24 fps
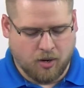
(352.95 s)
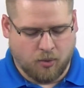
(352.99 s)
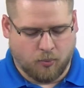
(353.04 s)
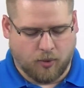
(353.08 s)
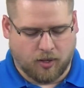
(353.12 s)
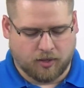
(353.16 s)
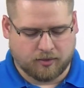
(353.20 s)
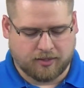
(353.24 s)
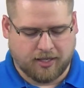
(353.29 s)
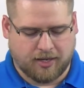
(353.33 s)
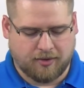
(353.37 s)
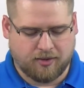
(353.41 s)

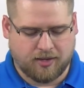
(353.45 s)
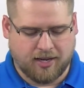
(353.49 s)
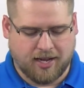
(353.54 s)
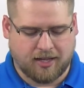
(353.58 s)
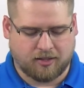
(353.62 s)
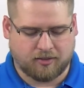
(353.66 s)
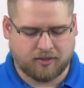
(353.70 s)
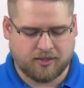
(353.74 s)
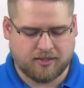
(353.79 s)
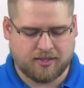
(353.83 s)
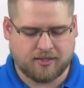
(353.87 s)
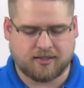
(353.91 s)
While David
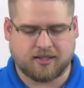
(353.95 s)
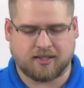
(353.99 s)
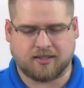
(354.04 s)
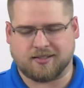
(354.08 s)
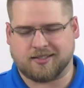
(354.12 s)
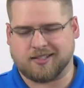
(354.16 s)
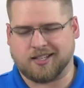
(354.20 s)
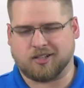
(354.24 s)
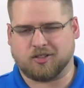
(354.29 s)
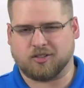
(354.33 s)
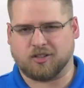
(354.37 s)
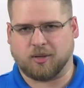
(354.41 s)
Atlas is
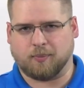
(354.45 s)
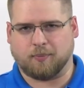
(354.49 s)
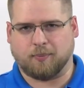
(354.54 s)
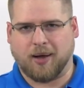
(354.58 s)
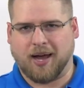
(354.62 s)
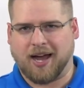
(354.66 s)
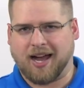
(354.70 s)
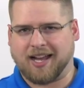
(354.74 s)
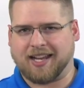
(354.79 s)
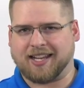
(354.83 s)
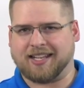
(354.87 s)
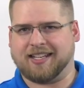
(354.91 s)
considered the
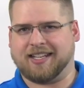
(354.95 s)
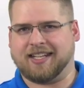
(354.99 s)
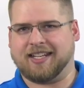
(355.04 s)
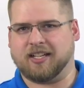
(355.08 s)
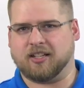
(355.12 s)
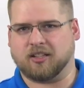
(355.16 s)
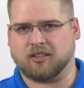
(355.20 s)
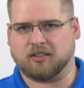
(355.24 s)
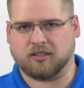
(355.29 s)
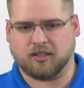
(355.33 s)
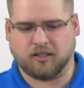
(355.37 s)
pioneer